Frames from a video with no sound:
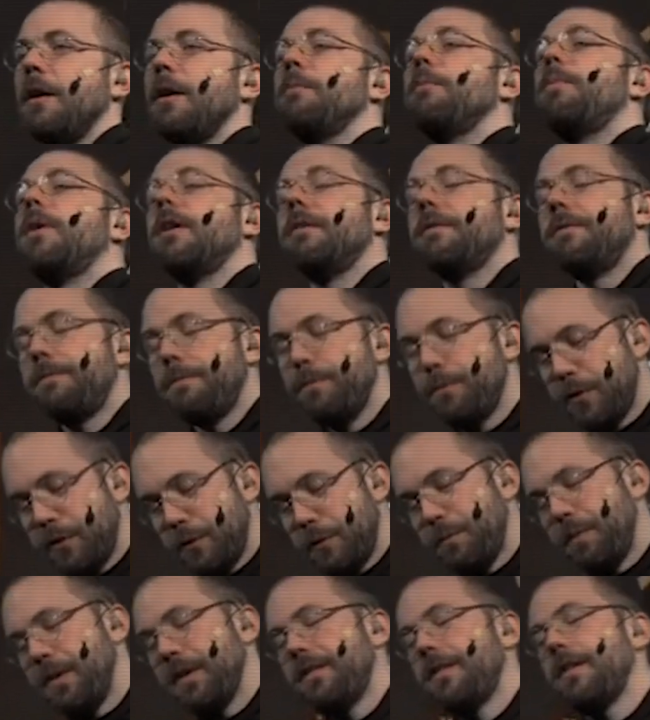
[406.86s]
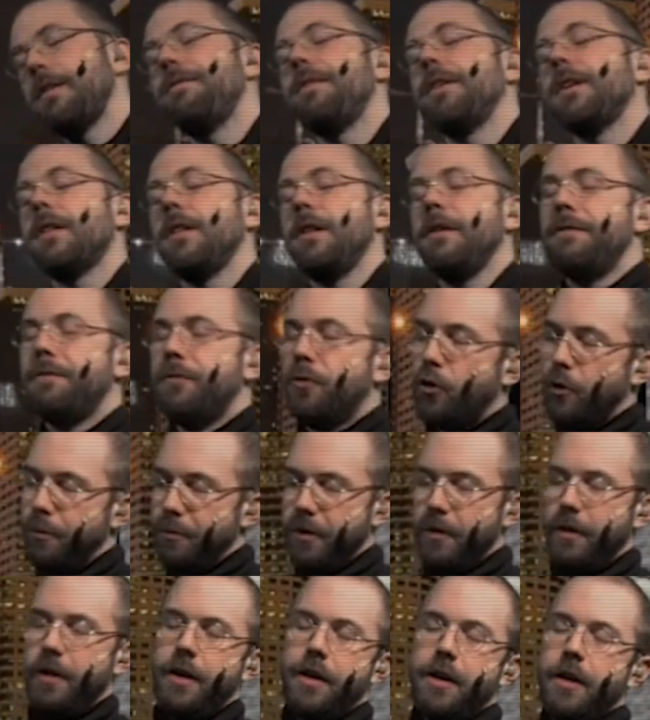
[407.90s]
but a specifically
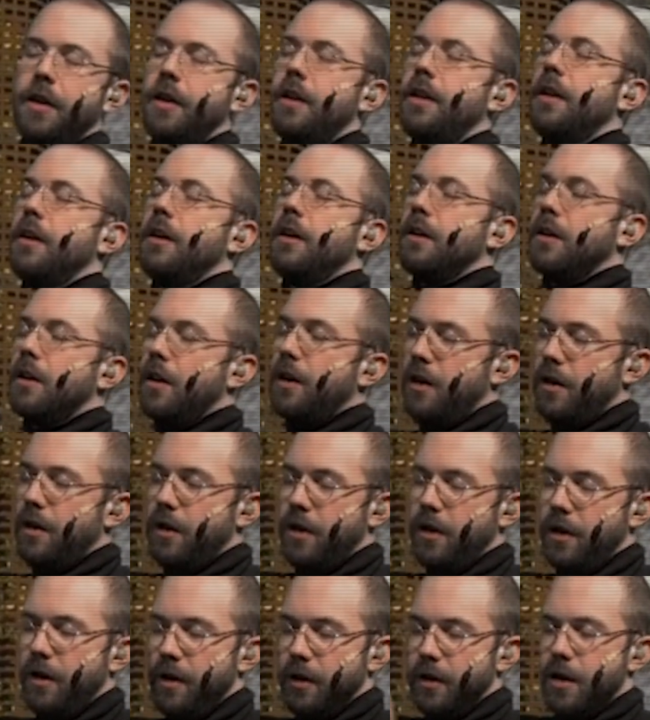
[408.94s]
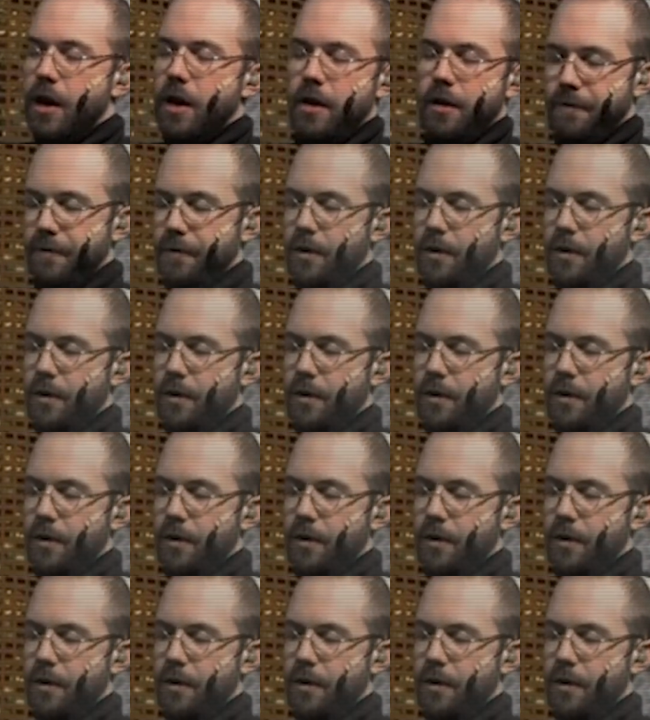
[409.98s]
formulated uh, kind of